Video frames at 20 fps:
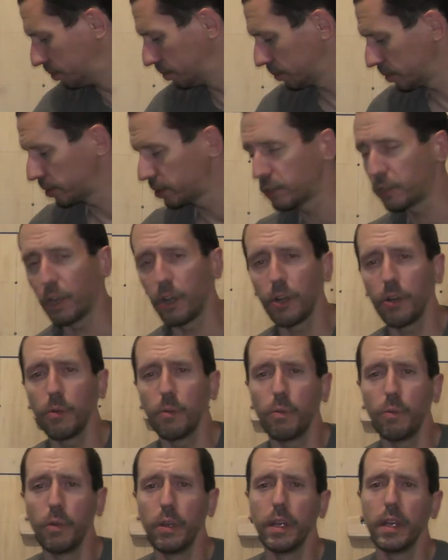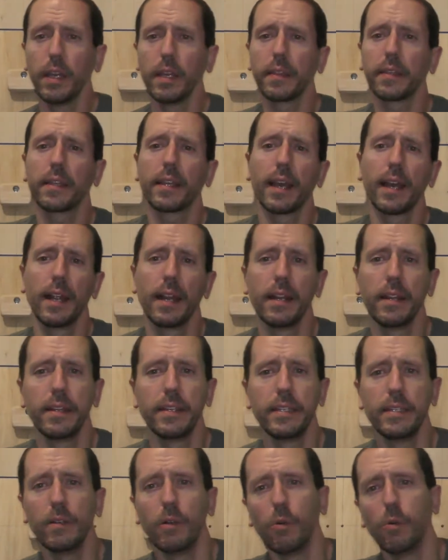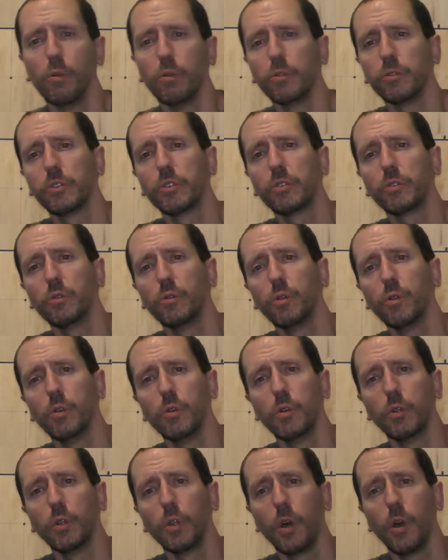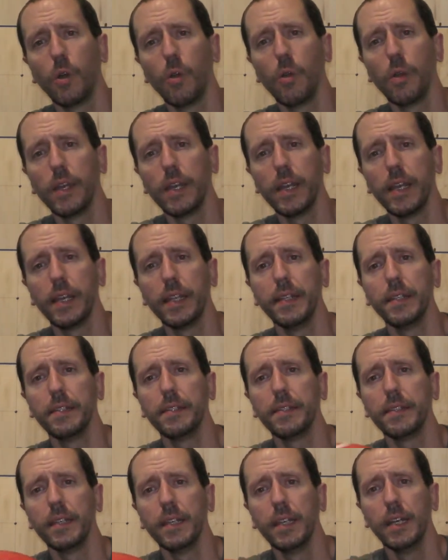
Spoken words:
Start with kind of the old school, low end,